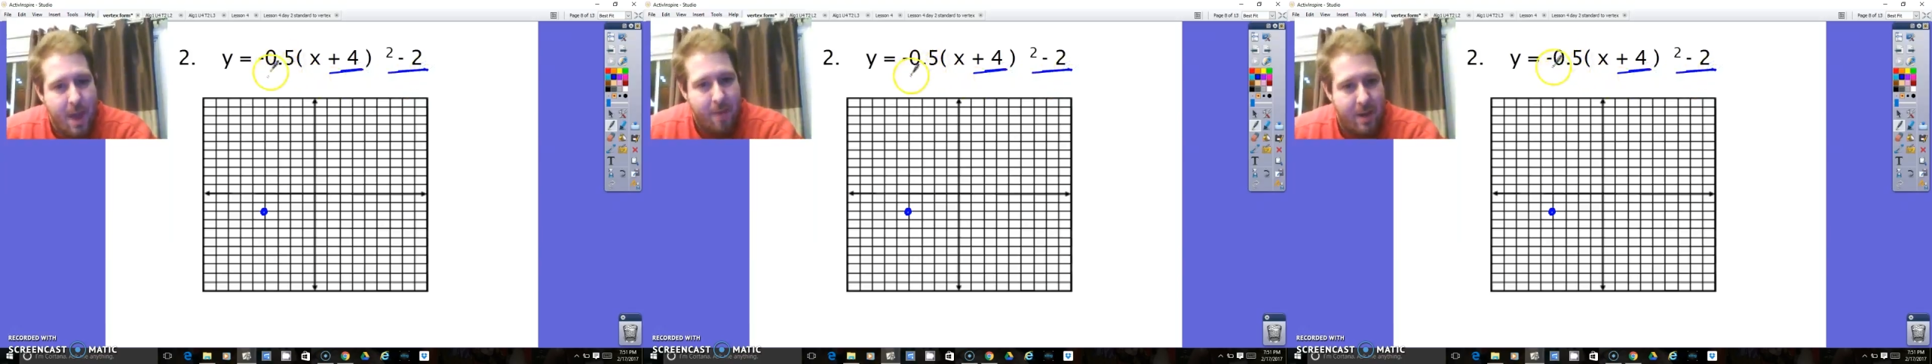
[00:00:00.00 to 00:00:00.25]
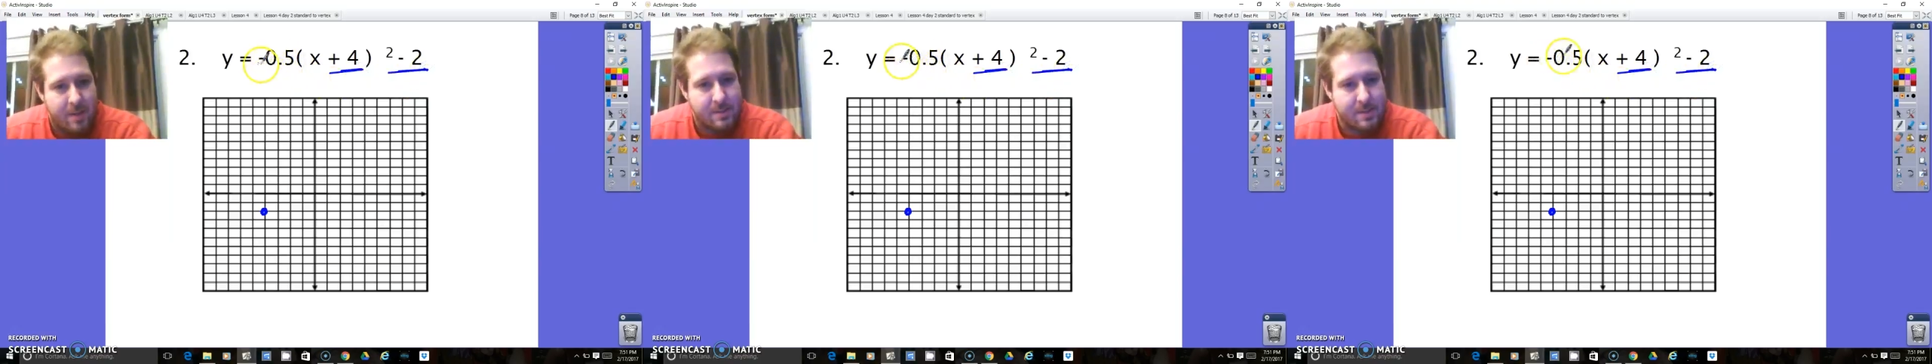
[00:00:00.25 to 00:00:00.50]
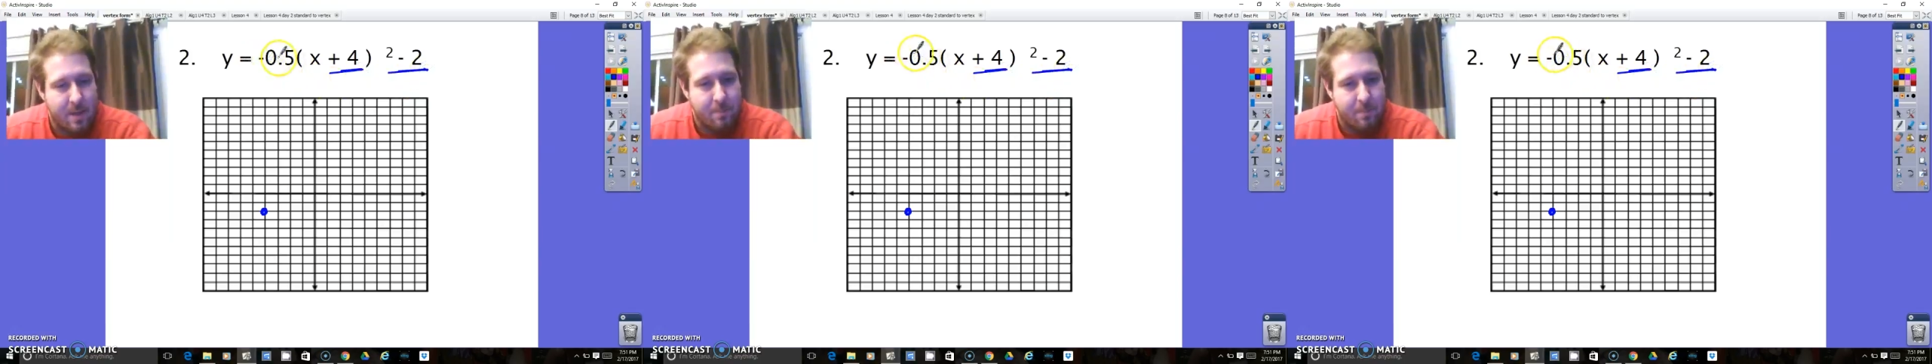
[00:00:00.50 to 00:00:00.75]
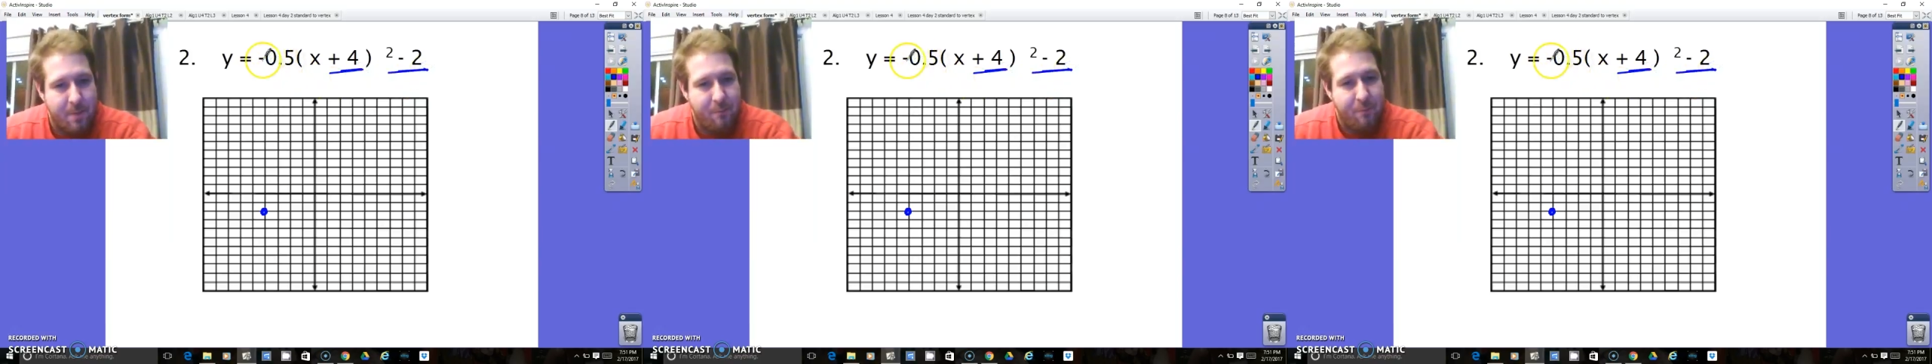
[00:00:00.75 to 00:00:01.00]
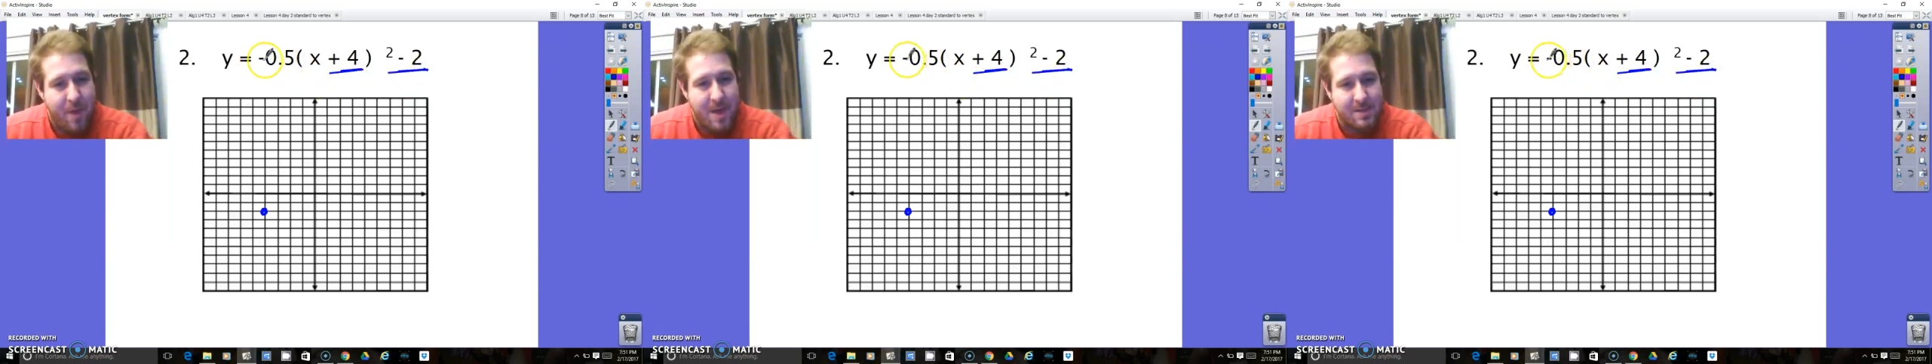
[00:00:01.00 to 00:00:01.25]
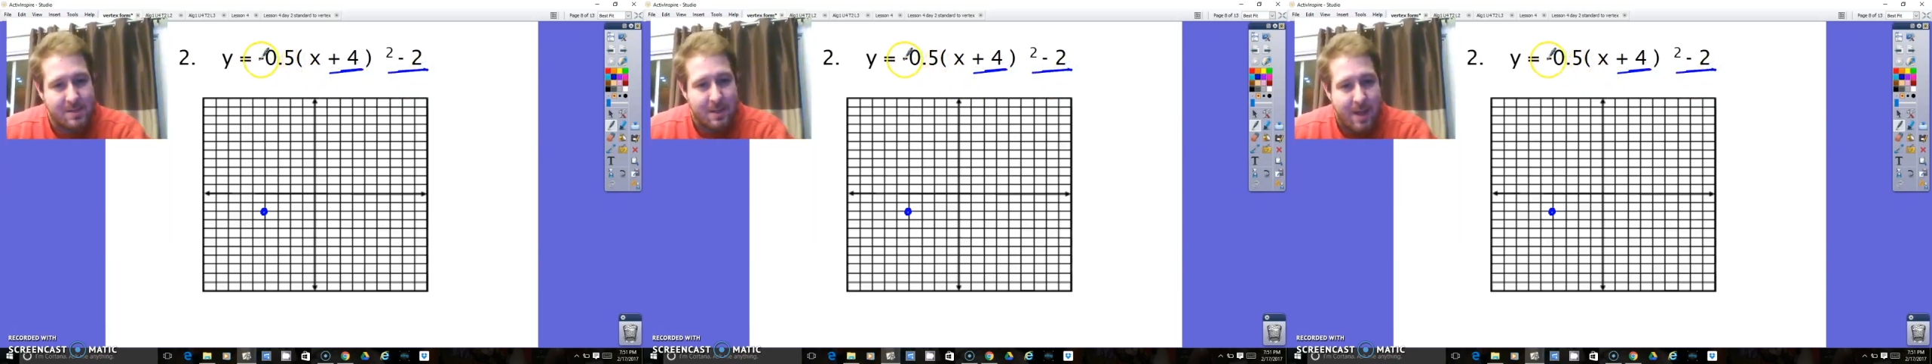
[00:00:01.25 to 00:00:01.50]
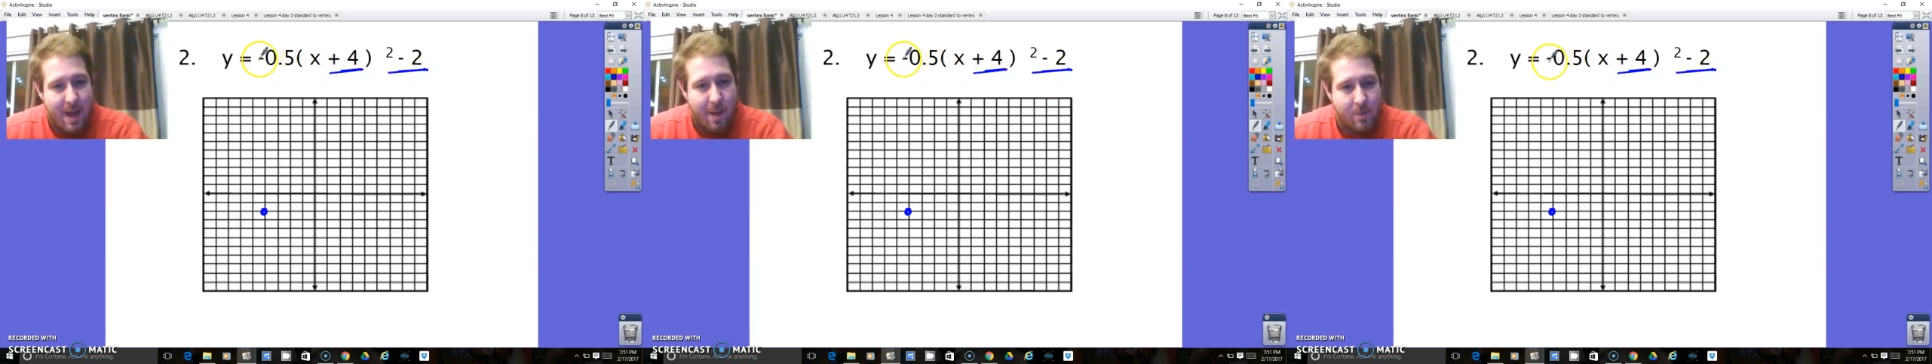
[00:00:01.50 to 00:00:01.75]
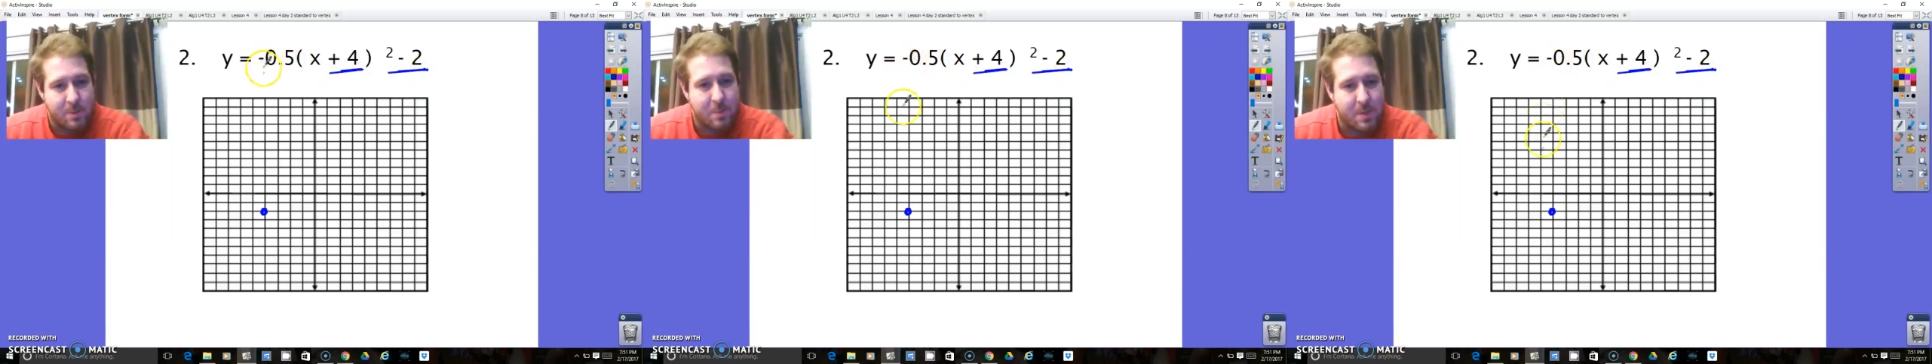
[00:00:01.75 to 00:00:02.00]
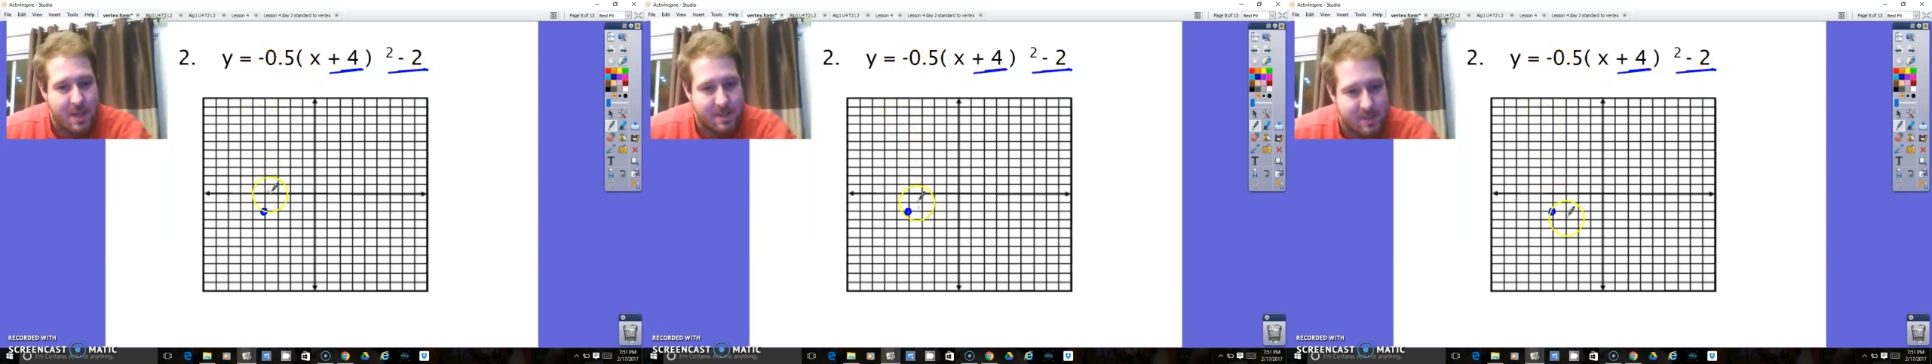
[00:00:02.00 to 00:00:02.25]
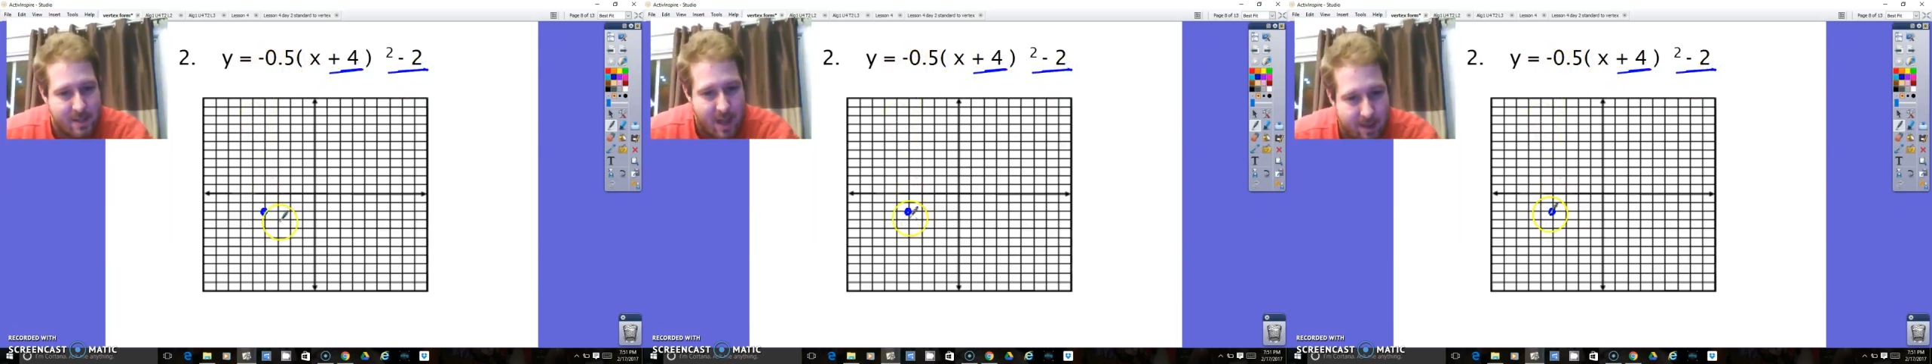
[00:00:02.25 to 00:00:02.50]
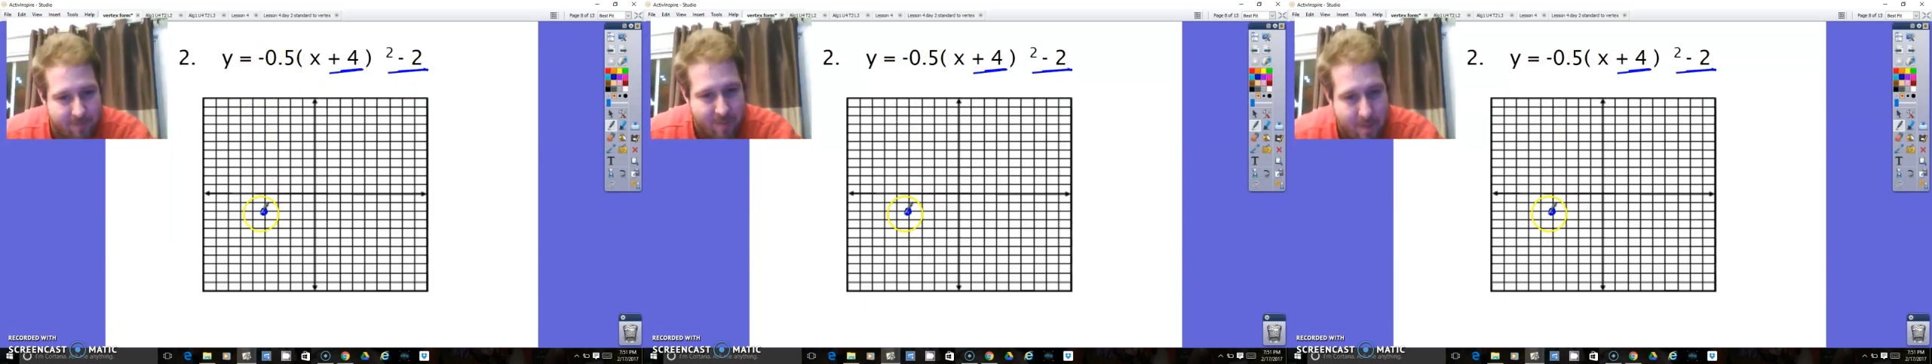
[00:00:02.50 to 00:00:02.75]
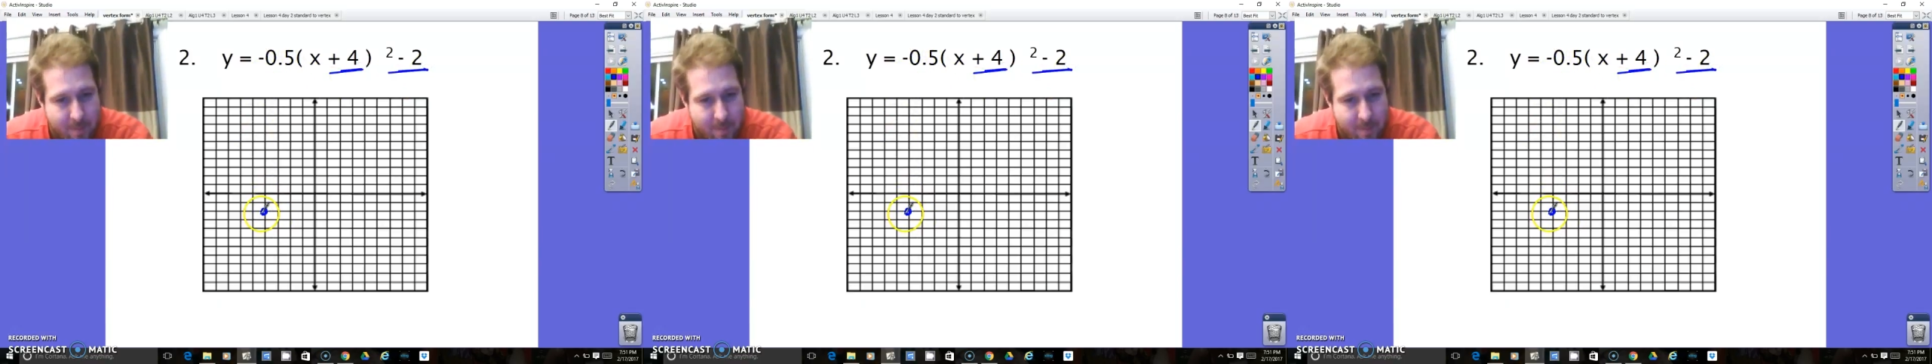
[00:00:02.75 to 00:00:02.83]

and then it's going to be facing downwards because that's negative.